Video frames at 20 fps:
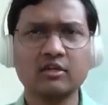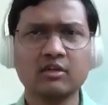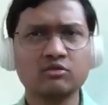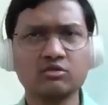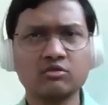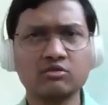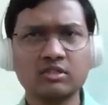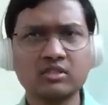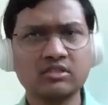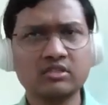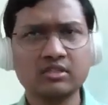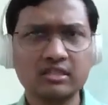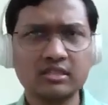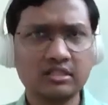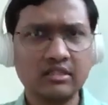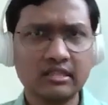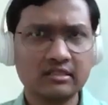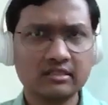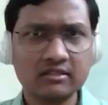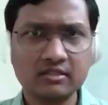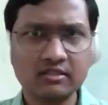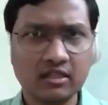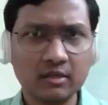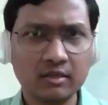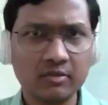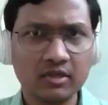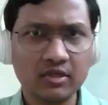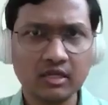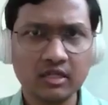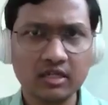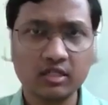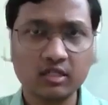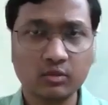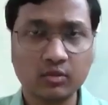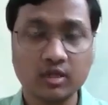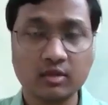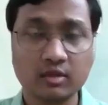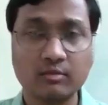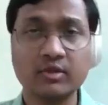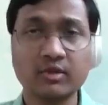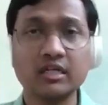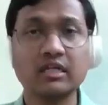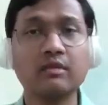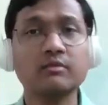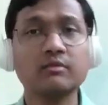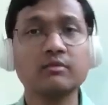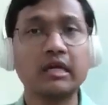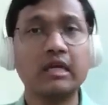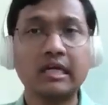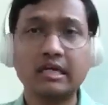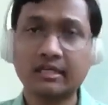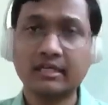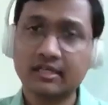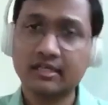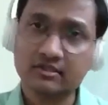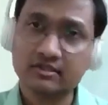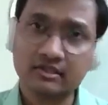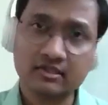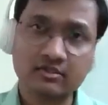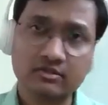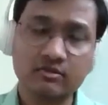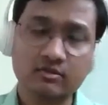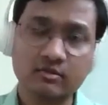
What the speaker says: So in such cases therapy doesn't work, but in mild cases,